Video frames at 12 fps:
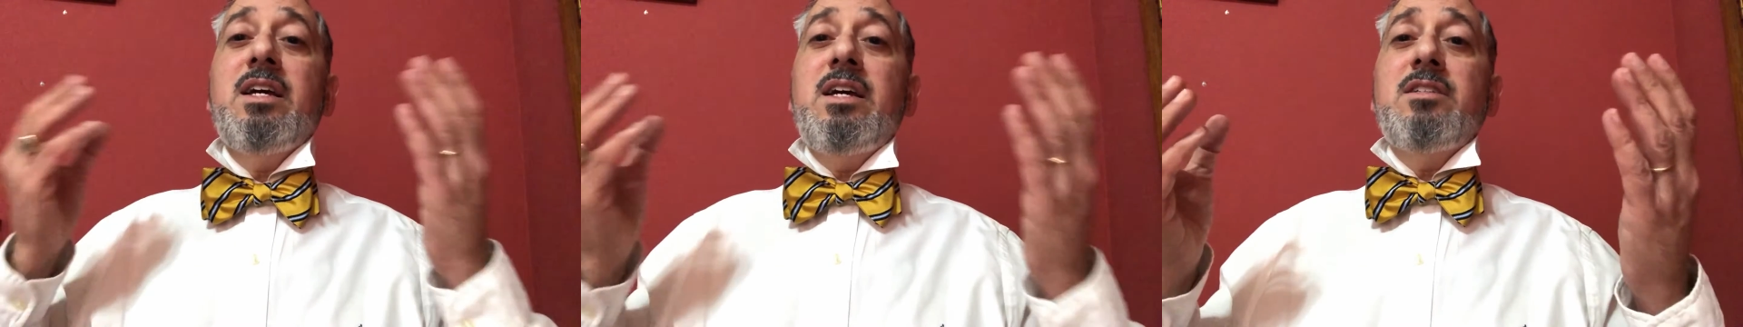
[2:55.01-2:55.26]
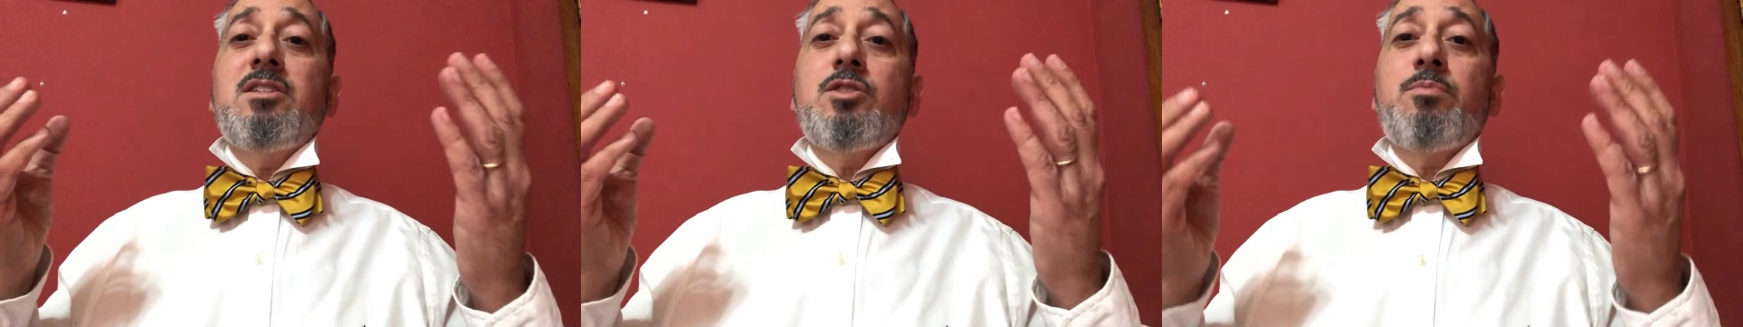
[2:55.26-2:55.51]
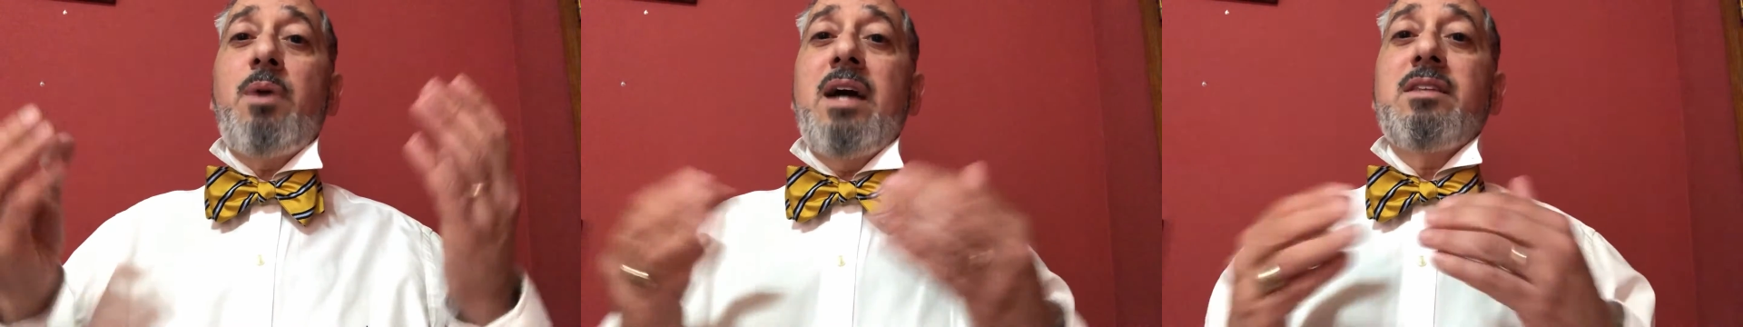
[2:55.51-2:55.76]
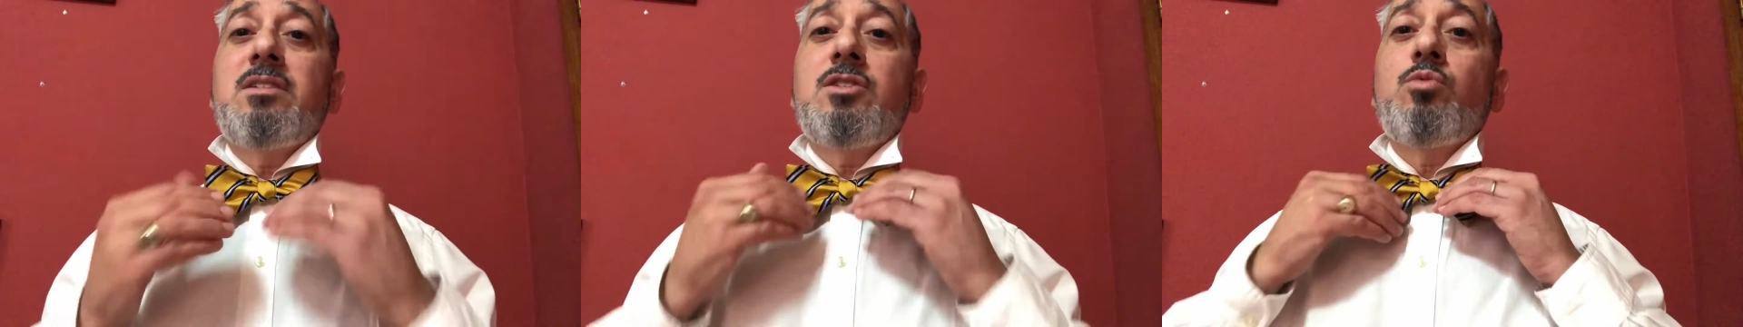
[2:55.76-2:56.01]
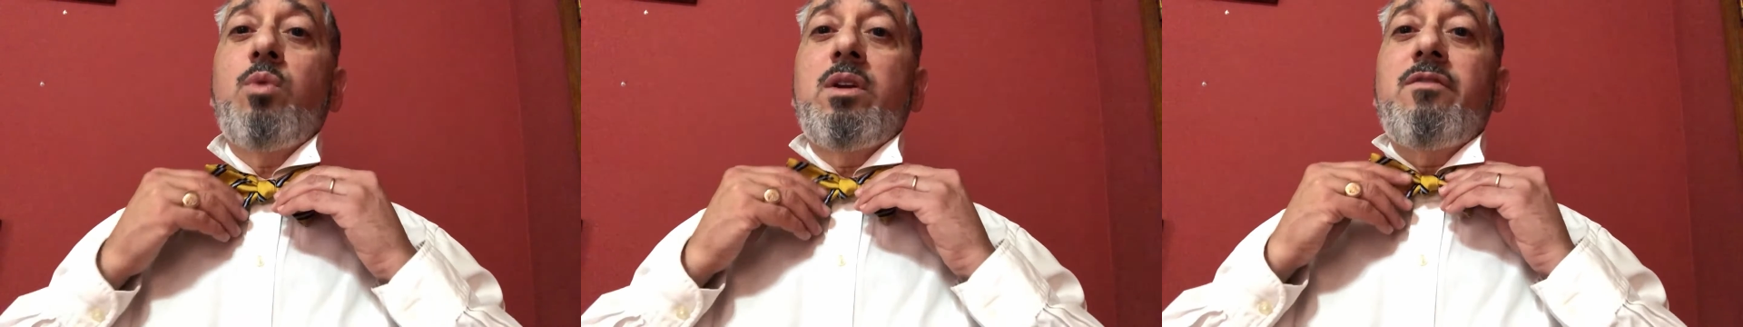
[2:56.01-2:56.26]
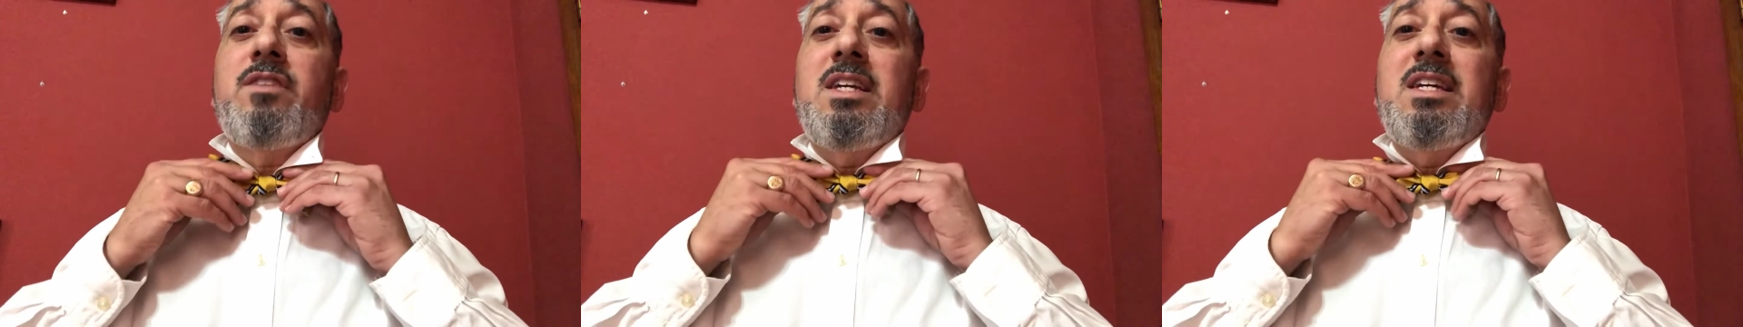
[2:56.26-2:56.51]
Easy as pie. This is
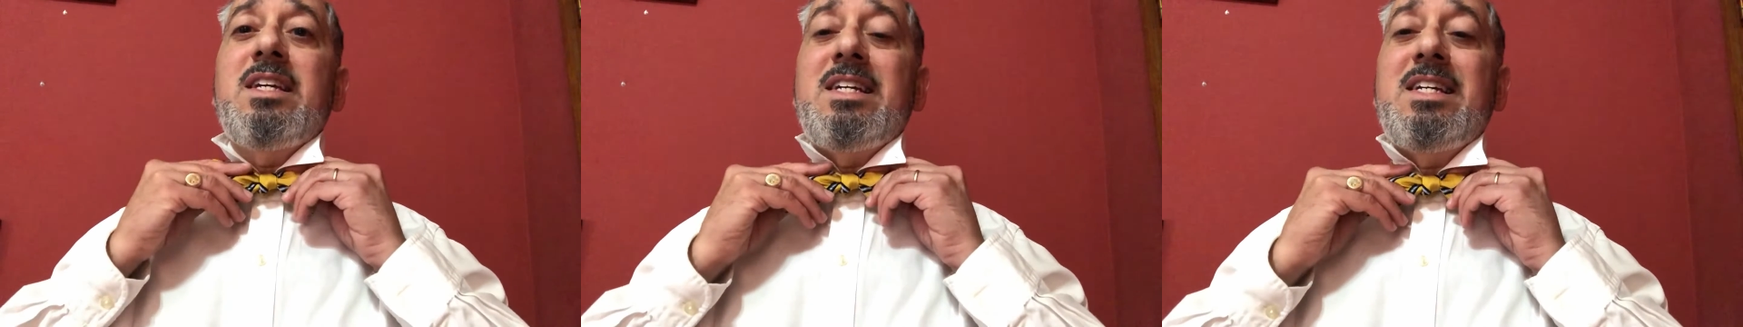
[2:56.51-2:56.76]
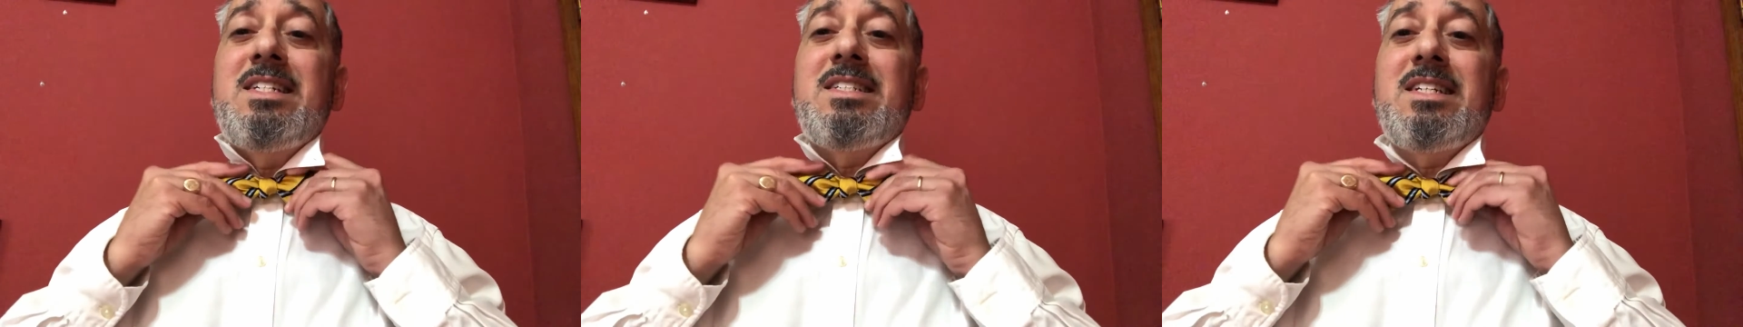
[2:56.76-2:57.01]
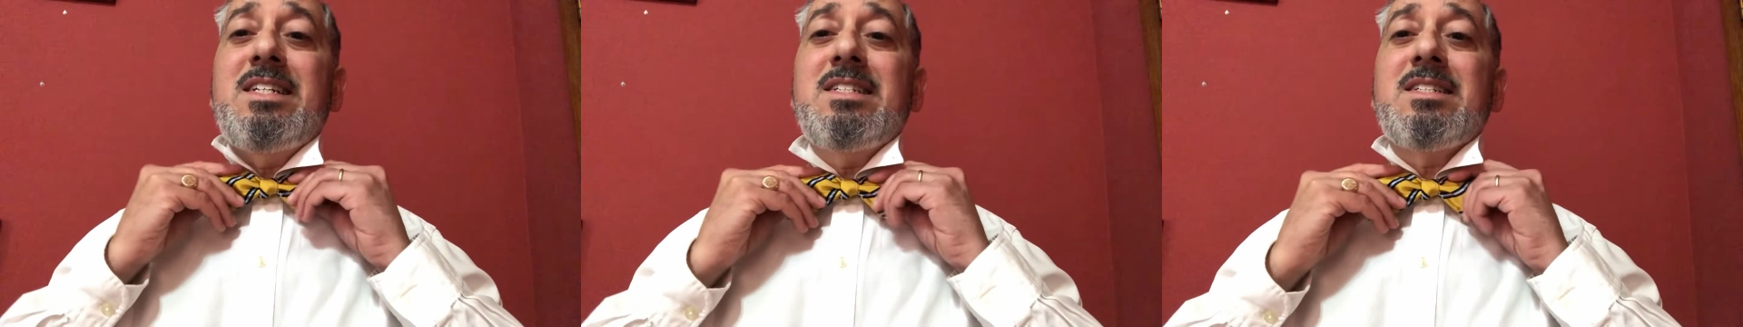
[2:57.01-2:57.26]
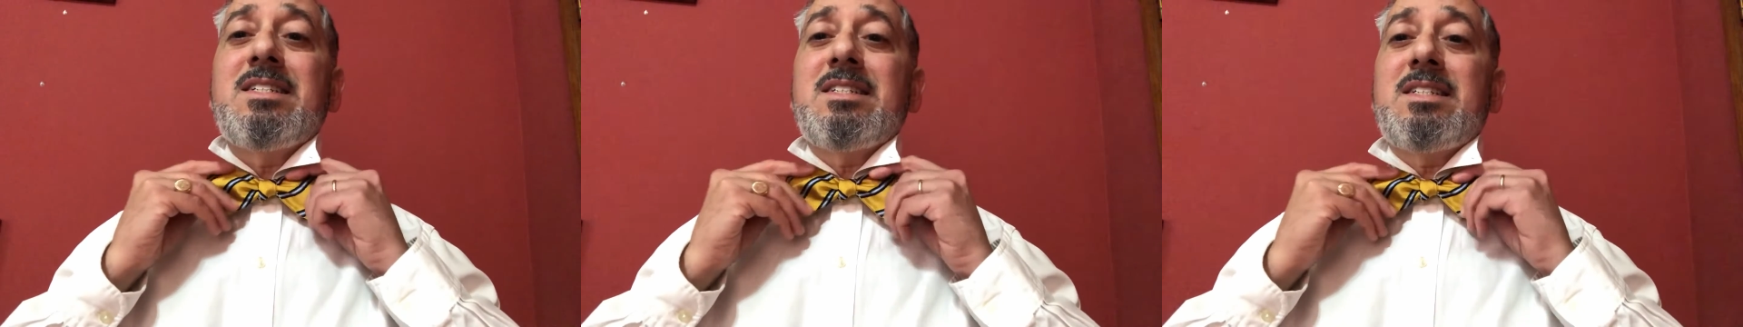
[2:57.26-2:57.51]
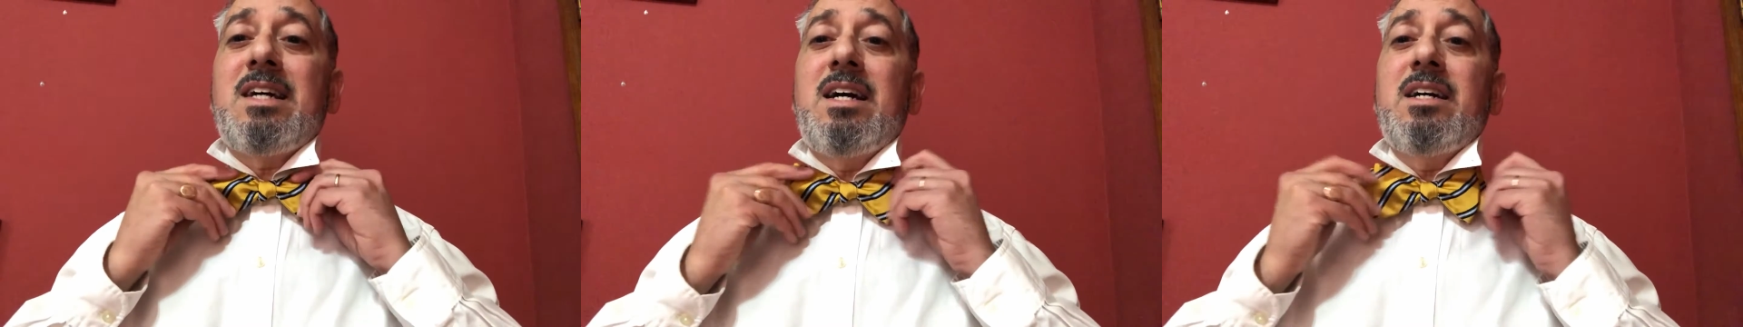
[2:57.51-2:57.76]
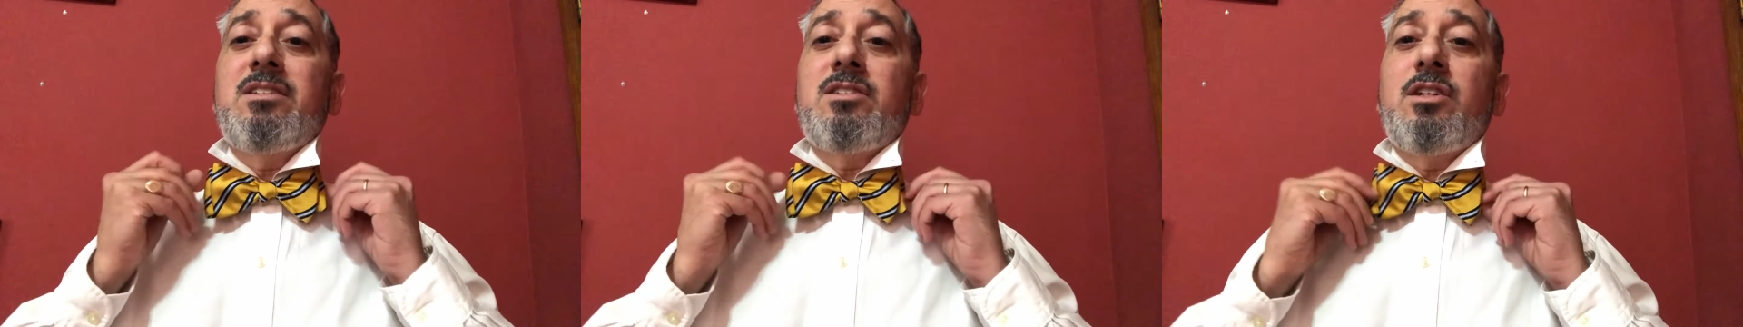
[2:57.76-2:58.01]
one of the easiest
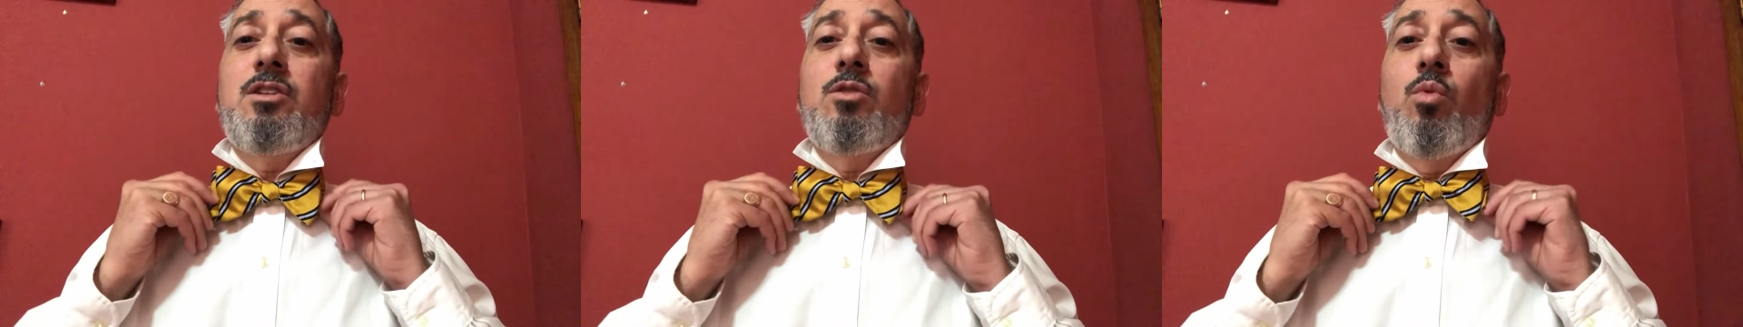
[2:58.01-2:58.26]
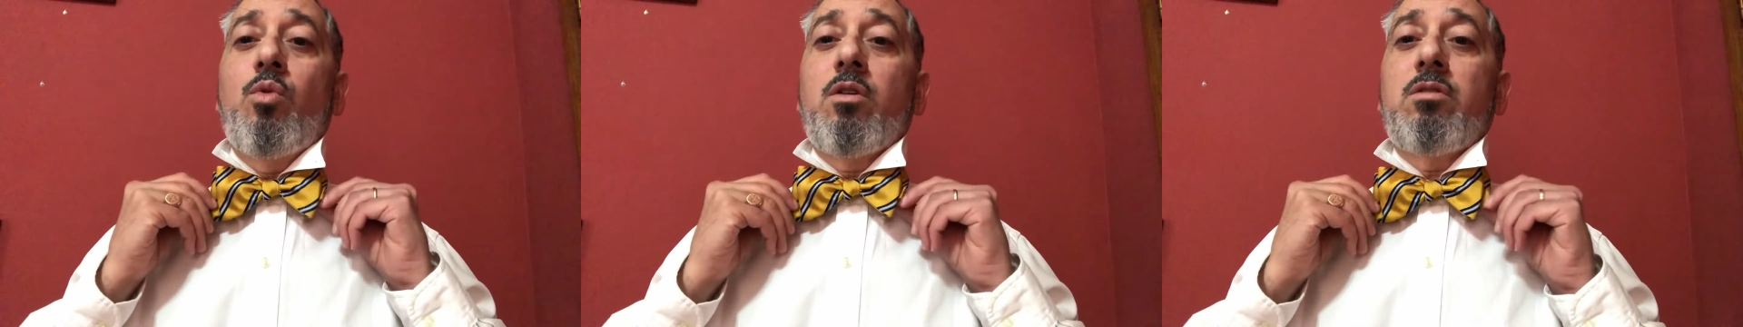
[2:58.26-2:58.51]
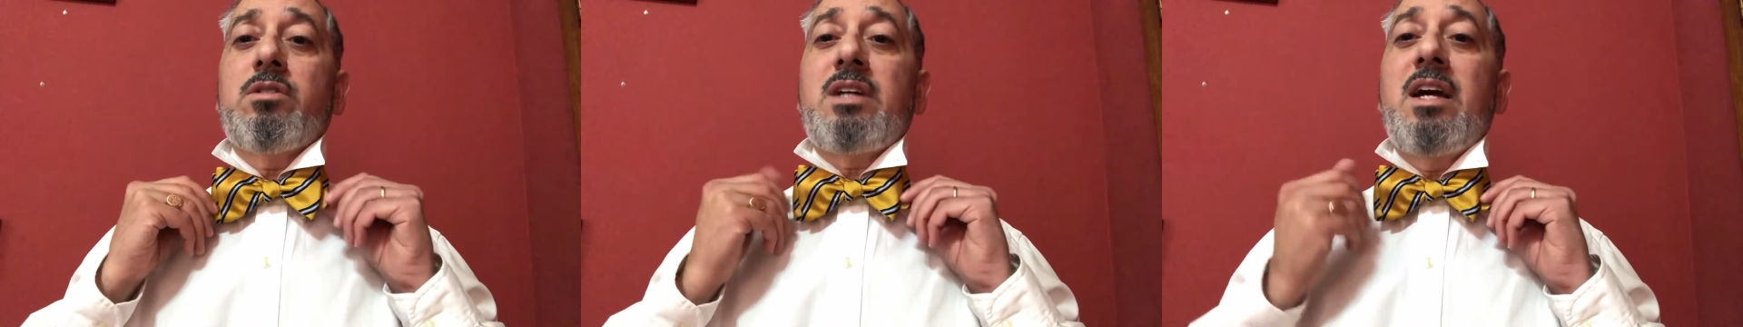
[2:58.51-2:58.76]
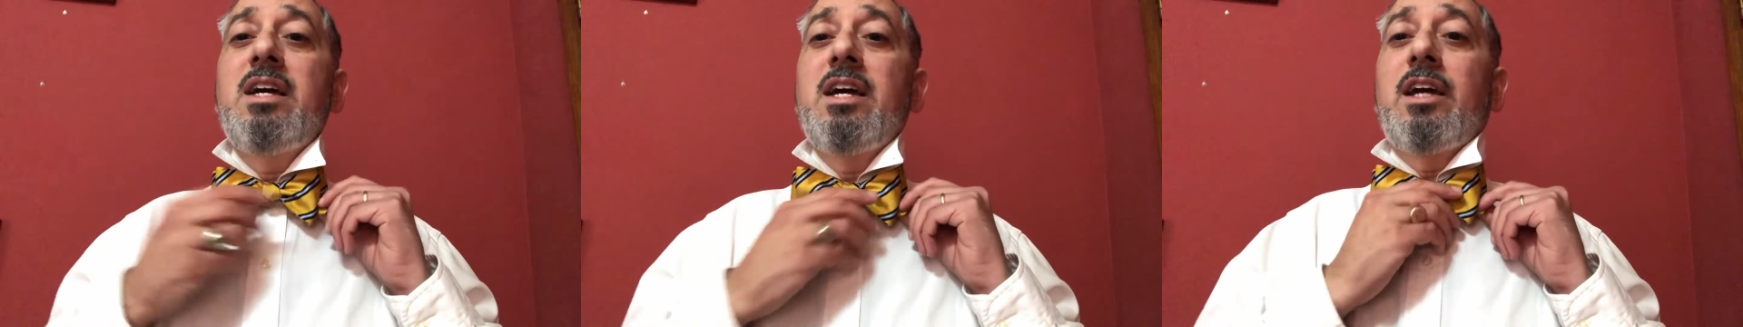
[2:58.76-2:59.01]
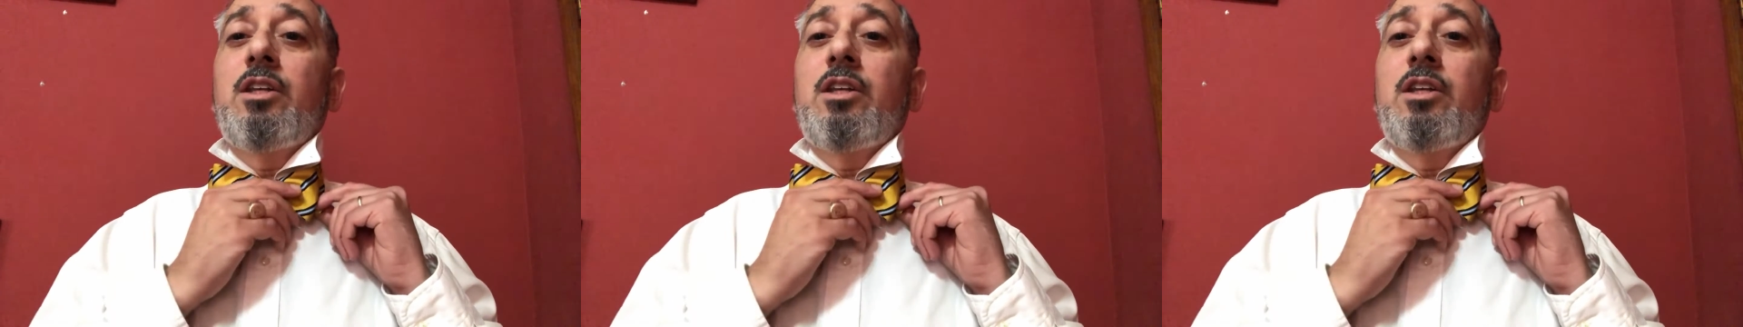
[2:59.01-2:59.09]
ties in the world to tie.